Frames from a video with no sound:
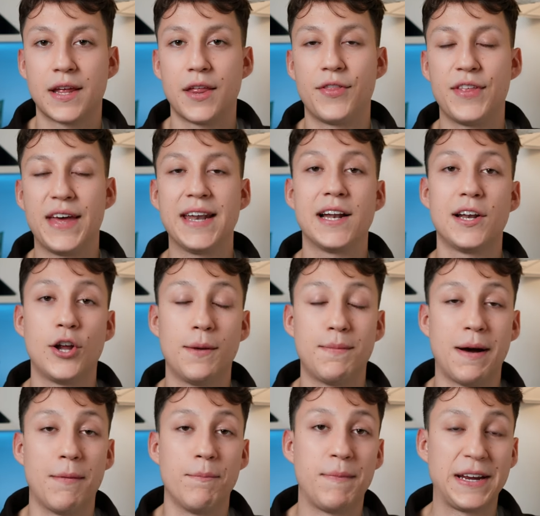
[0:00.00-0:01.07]
Then learn
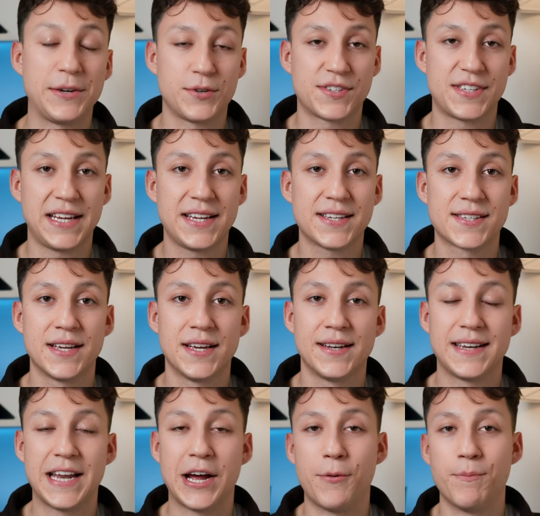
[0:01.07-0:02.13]
about matrices.
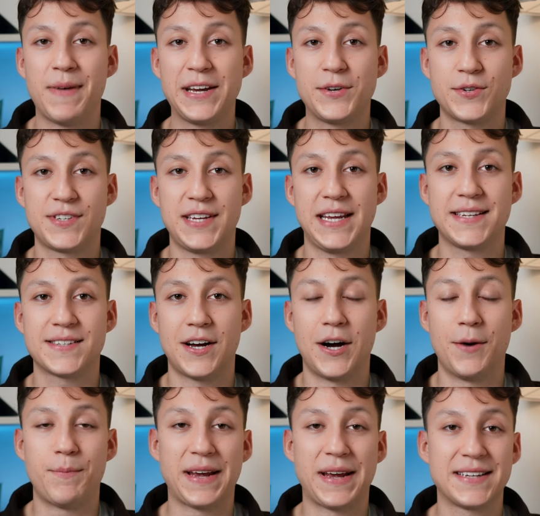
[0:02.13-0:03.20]
Now, matrices
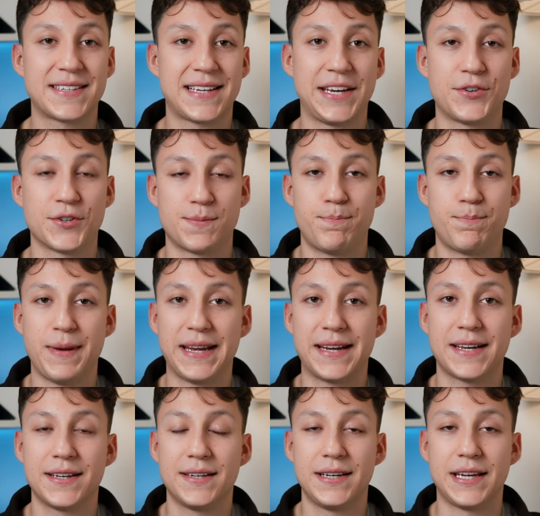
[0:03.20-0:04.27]
are basically just big,